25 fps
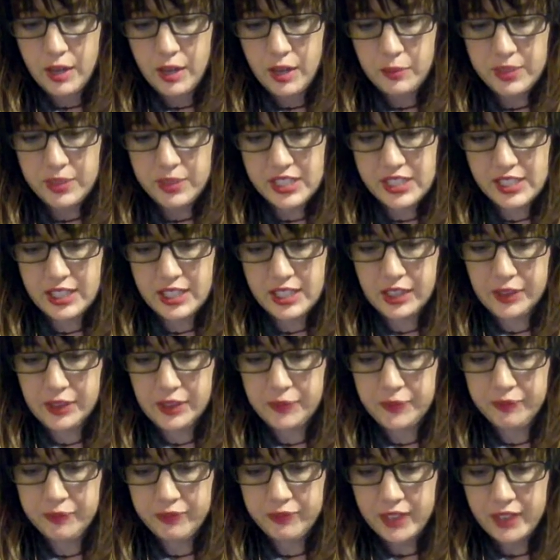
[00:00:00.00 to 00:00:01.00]
But
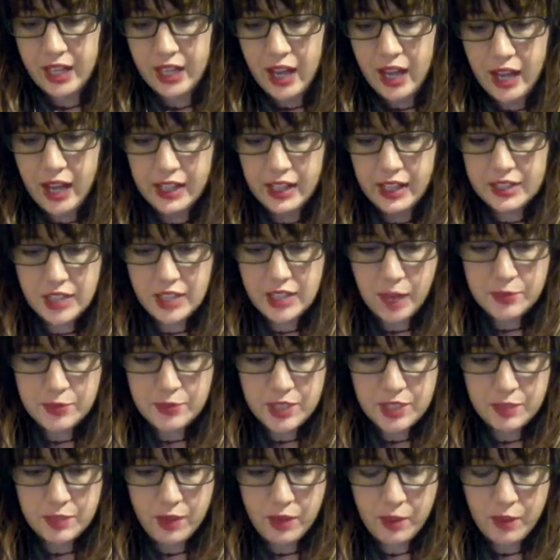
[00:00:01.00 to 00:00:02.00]
still, I
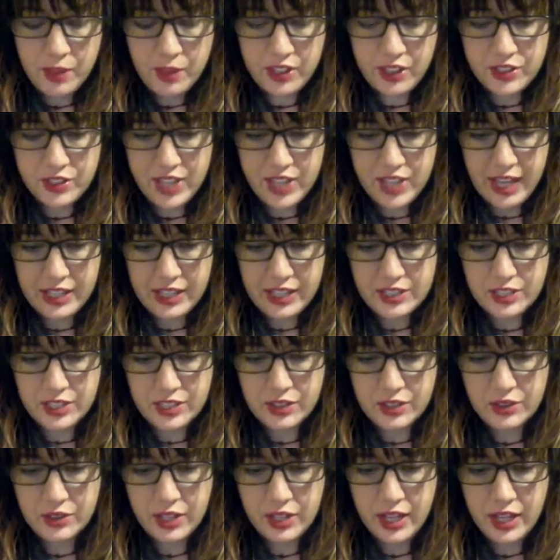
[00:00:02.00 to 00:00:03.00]
adopted my mother's
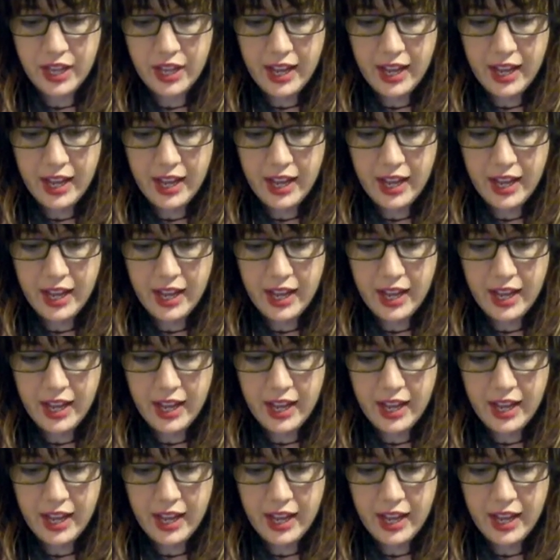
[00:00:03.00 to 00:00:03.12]
attitude,